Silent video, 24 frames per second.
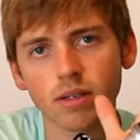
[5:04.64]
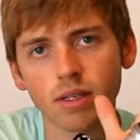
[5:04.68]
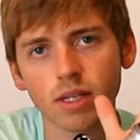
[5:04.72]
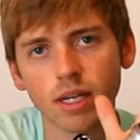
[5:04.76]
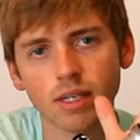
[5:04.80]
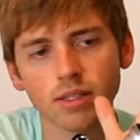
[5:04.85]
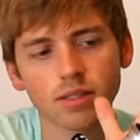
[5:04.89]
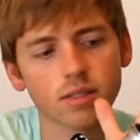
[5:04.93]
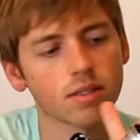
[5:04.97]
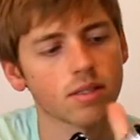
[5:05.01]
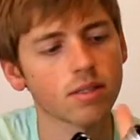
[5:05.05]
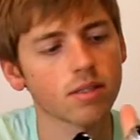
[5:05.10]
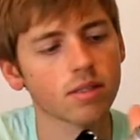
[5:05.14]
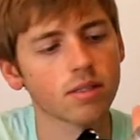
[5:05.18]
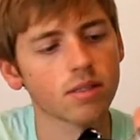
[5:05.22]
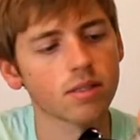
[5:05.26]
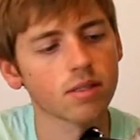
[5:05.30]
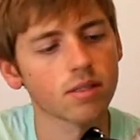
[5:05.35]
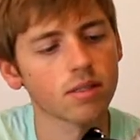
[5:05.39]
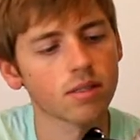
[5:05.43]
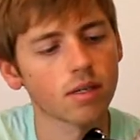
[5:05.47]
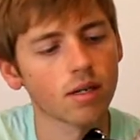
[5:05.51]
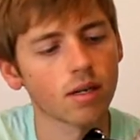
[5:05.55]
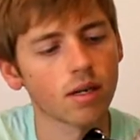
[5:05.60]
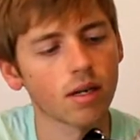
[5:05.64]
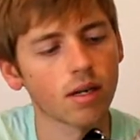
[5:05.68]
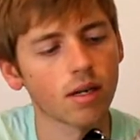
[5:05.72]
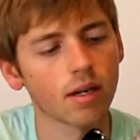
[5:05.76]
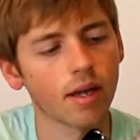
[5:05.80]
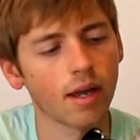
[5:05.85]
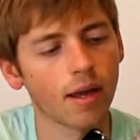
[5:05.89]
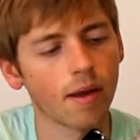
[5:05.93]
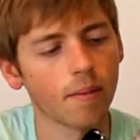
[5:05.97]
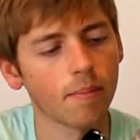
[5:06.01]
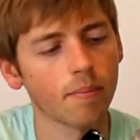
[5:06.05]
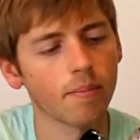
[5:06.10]
lenses,
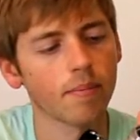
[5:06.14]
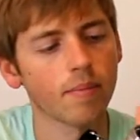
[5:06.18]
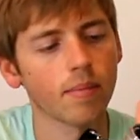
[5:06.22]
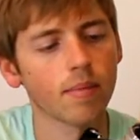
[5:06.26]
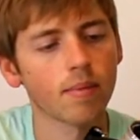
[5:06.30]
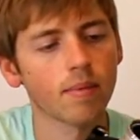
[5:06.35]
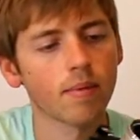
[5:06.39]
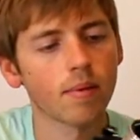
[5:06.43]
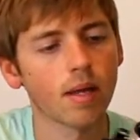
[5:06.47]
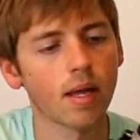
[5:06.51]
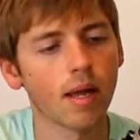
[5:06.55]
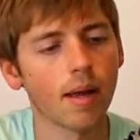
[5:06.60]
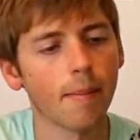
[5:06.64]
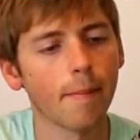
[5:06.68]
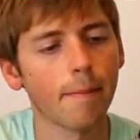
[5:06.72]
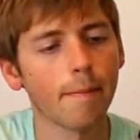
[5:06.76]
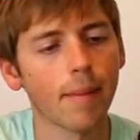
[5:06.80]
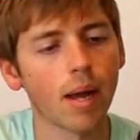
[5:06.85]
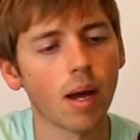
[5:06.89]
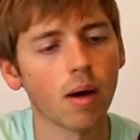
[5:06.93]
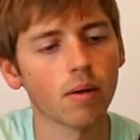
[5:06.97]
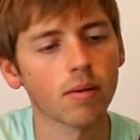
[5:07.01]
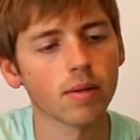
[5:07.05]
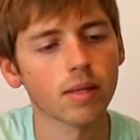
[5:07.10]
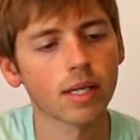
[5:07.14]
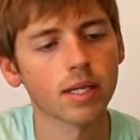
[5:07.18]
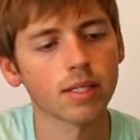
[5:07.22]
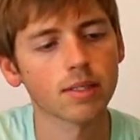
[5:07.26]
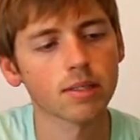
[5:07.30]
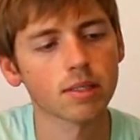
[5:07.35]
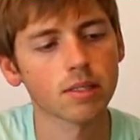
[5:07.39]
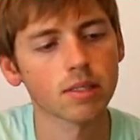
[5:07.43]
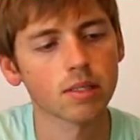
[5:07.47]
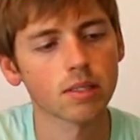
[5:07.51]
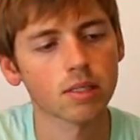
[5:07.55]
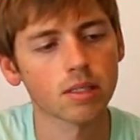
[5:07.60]
M mount
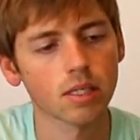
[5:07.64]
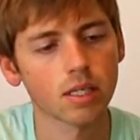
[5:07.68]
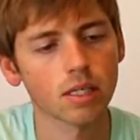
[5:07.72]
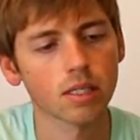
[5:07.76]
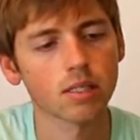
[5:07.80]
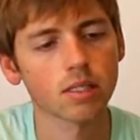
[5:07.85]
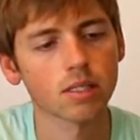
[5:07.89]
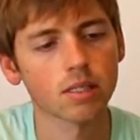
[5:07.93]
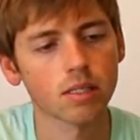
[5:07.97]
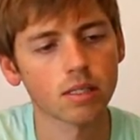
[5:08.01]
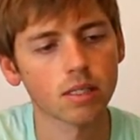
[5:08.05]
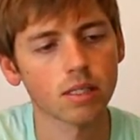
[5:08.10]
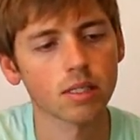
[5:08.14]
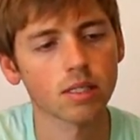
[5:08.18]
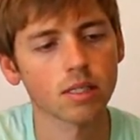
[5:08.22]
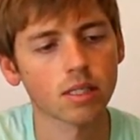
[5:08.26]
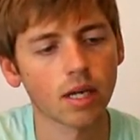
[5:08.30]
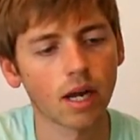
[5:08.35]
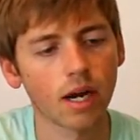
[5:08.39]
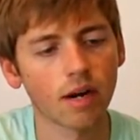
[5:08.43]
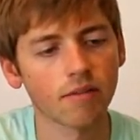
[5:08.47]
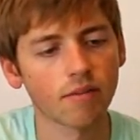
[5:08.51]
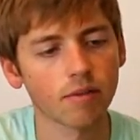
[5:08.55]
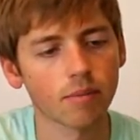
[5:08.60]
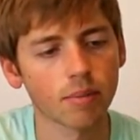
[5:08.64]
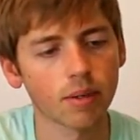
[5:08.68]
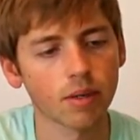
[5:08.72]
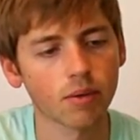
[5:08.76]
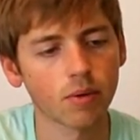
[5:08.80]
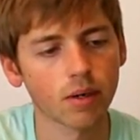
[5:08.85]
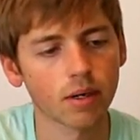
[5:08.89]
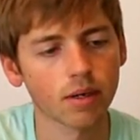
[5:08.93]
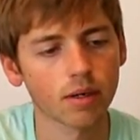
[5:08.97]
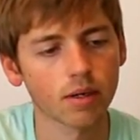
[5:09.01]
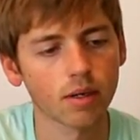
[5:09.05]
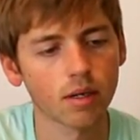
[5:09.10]
lenses, it's kind of a big
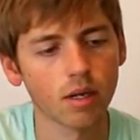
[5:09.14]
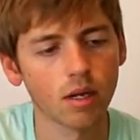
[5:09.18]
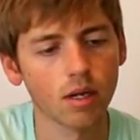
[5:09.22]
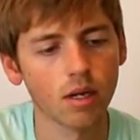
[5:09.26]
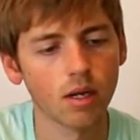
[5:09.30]
one.